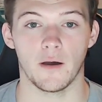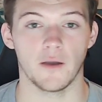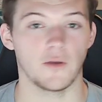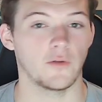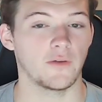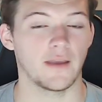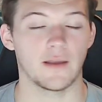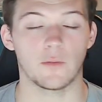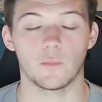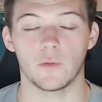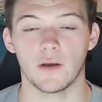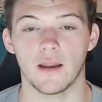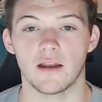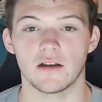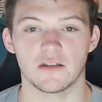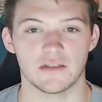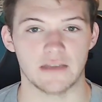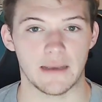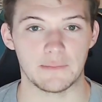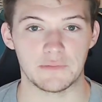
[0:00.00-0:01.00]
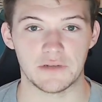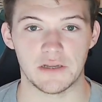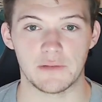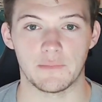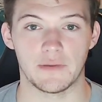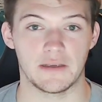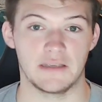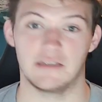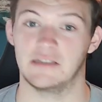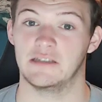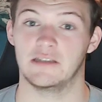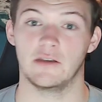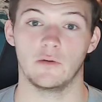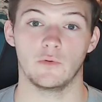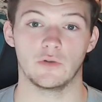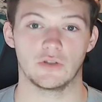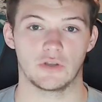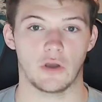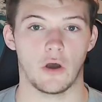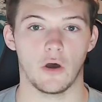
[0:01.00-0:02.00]
He only had one interception, but he still
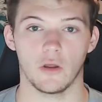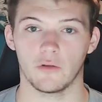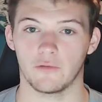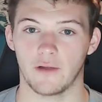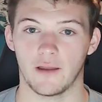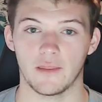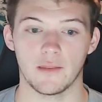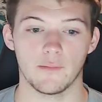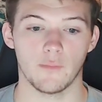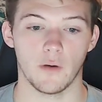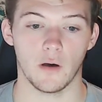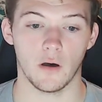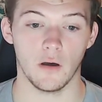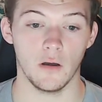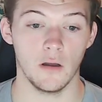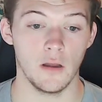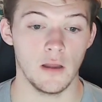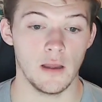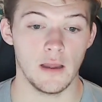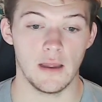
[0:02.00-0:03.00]
was all around the ball,